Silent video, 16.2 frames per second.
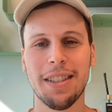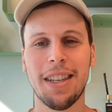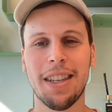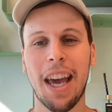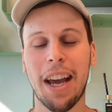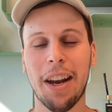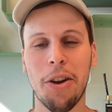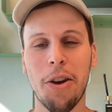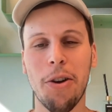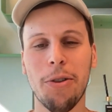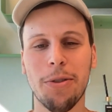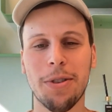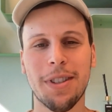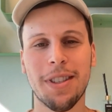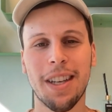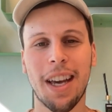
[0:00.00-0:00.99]
take
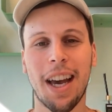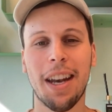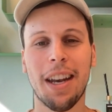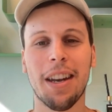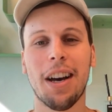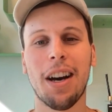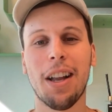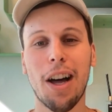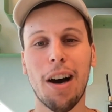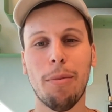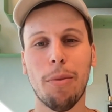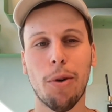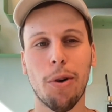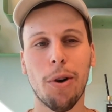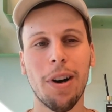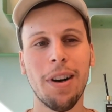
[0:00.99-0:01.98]
notes, and a lot
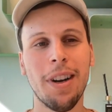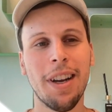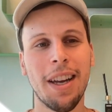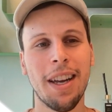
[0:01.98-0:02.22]
more.